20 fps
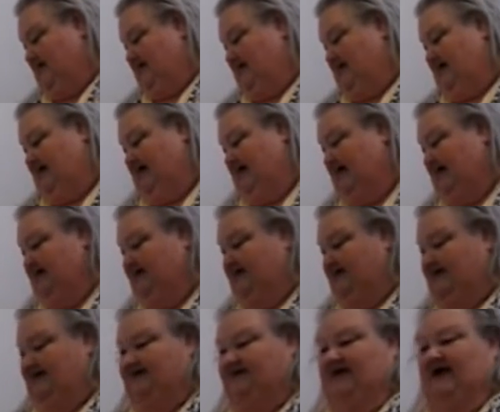And
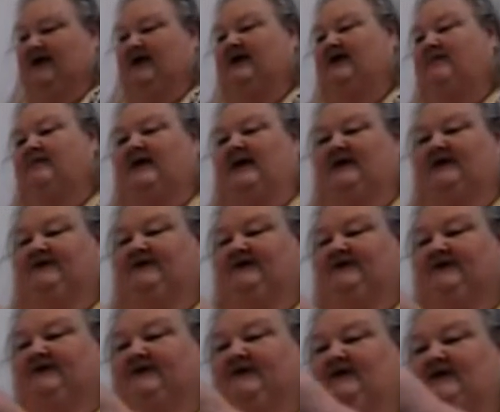the jacket
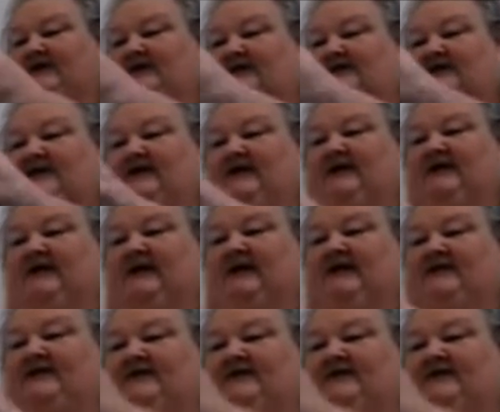matches, and it has a